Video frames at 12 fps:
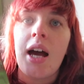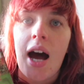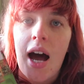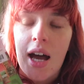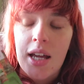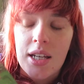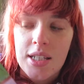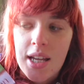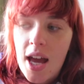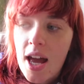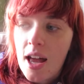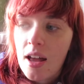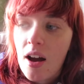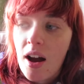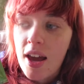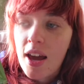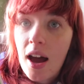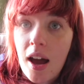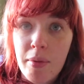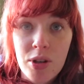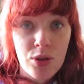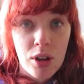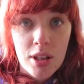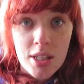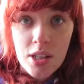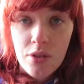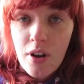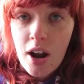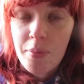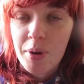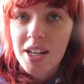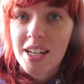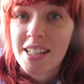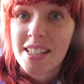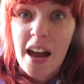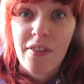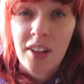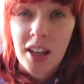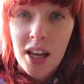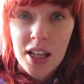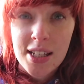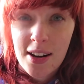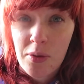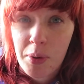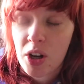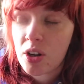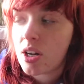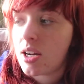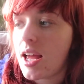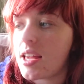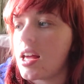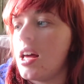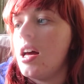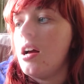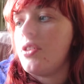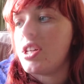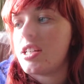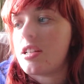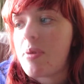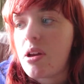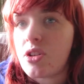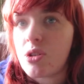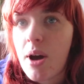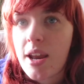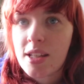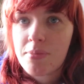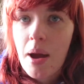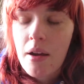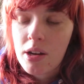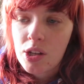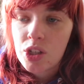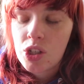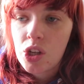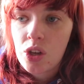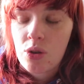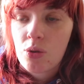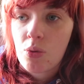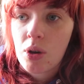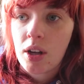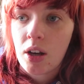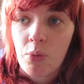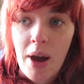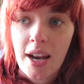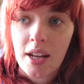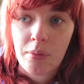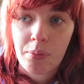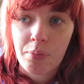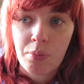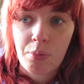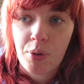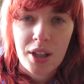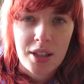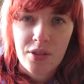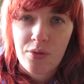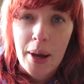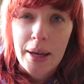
And I am enjoying this so far, but it is definitely a slow burner. Like, this is about Joanna's marriage to Llewellyn, Prince of